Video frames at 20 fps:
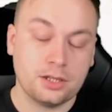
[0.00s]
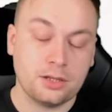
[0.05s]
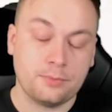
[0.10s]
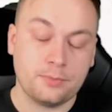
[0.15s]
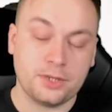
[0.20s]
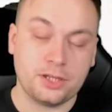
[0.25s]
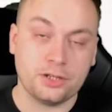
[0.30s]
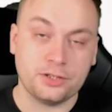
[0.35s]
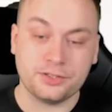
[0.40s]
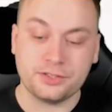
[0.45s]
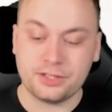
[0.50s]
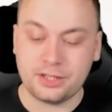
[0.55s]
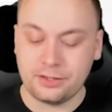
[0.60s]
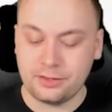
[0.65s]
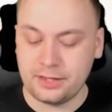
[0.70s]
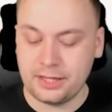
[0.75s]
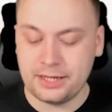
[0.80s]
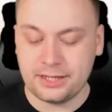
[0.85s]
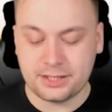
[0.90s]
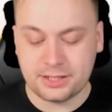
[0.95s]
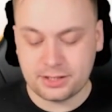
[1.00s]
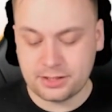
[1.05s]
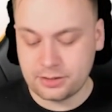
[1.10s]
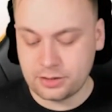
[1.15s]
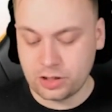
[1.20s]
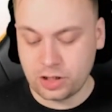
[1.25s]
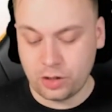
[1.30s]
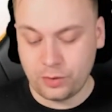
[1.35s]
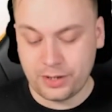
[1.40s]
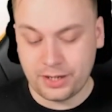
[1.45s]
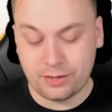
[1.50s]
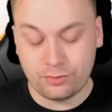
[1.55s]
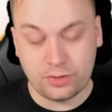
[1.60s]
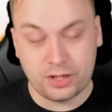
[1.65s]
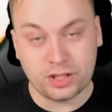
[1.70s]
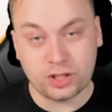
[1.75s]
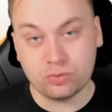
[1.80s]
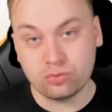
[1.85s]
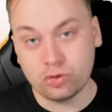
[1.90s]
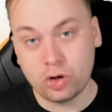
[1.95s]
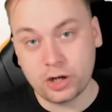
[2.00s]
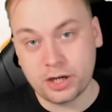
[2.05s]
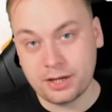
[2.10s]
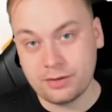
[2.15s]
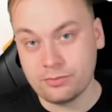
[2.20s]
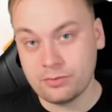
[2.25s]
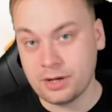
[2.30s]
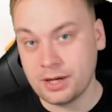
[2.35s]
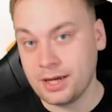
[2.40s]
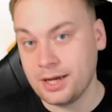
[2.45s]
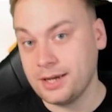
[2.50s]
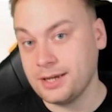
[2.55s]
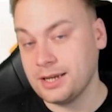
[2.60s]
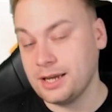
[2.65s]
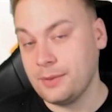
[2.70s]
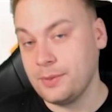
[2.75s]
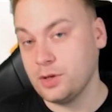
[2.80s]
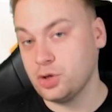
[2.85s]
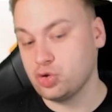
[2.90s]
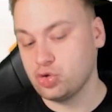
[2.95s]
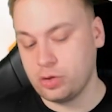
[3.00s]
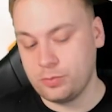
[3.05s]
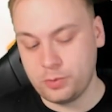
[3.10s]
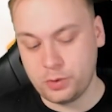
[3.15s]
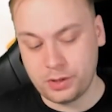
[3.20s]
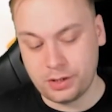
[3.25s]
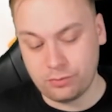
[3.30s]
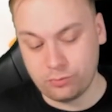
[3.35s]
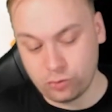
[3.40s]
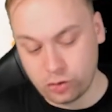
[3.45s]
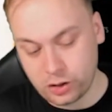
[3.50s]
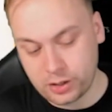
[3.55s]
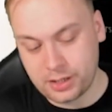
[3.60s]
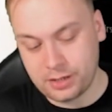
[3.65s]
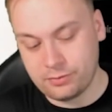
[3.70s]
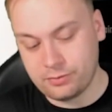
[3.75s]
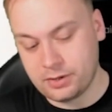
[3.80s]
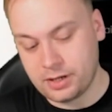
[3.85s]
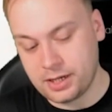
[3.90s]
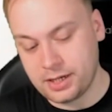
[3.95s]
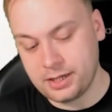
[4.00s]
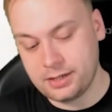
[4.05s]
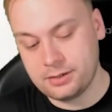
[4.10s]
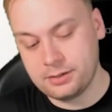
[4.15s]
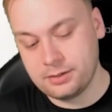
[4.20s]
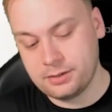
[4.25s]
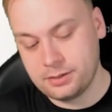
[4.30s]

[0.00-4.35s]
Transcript: because this going into Rocket Ride and then Tribute in Rocket Ride